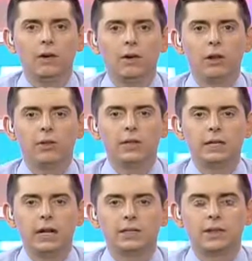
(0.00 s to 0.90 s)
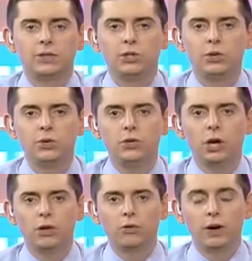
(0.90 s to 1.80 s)
Following the deaths of two
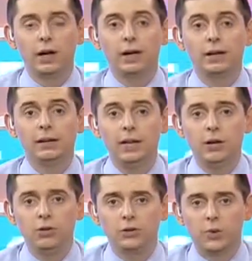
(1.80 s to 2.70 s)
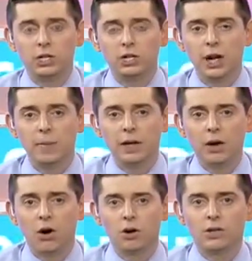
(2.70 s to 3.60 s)
children in an illegal sweatshop in
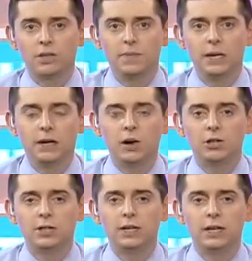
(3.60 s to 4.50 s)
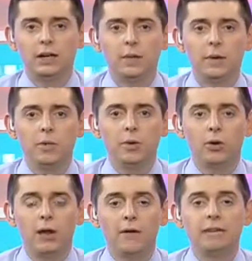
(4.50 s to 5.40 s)
Argentina,
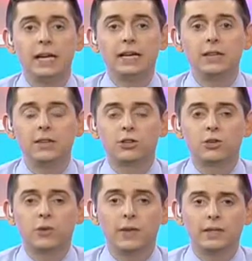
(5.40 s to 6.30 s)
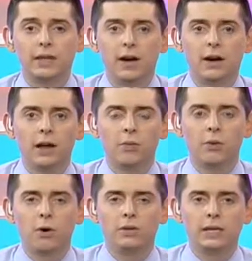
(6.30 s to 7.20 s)
people have taken to the streets there in
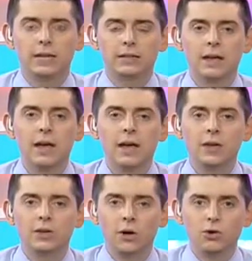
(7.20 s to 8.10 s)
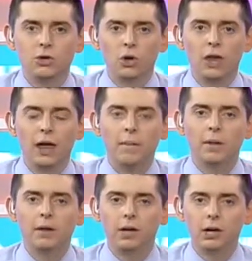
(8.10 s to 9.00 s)
protest. Social and
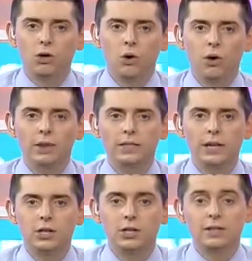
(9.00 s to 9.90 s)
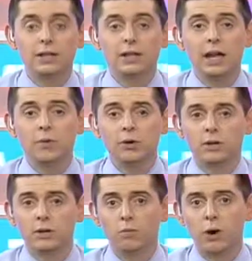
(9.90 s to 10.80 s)
political organizations and
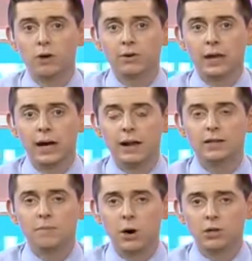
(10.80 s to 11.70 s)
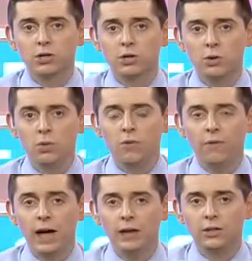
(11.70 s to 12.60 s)
neighbors in Buenos Aires marched to the
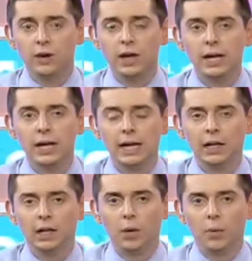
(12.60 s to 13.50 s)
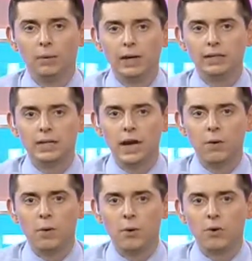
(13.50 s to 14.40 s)
factory. Leo Poblete
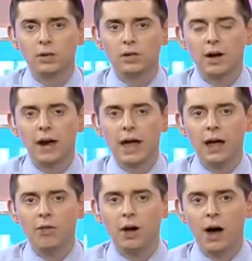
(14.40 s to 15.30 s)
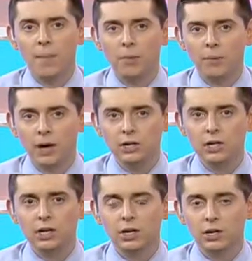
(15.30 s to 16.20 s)
now reports on how the
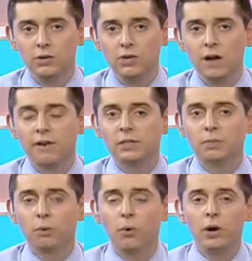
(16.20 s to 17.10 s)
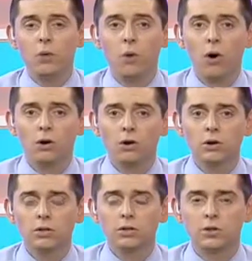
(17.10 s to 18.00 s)
operation accused of exploiting
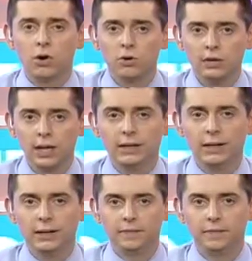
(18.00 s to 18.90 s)
workers turned deadly.